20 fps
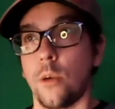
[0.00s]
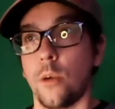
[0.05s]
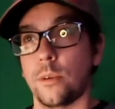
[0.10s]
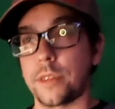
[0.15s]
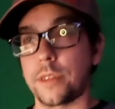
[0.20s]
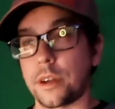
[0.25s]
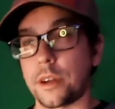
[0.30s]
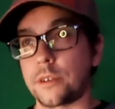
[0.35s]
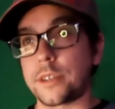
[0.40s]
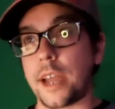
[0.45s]

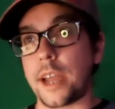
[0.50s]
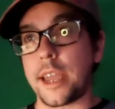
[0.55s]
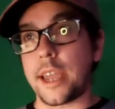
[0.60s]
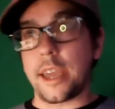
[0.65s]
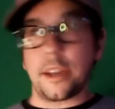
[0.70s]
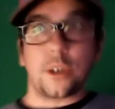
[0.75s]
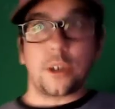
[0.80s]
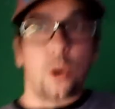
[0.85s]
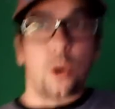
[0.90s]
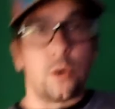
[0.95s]
with little
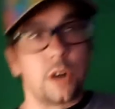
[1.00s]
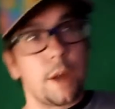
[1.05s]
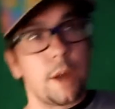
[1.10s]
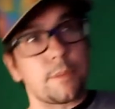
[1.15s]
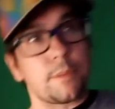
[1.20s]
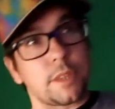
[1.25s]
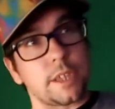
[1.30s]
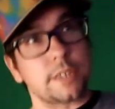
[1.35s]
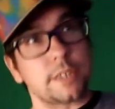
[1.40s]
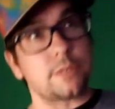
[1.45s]
Diana going
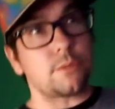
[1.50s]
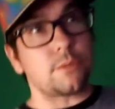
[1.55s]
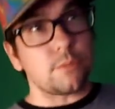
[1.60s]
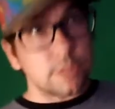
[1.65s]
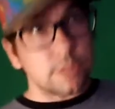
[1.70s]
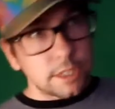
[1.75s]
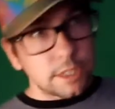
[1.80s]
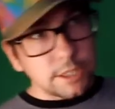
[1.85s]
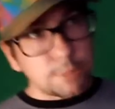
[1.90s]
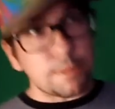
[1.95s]
up
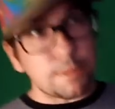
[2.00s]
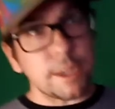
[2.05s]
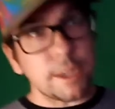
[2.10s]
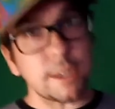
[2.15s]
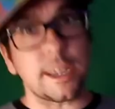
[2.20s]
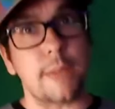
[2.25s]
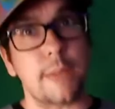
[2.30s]
with these big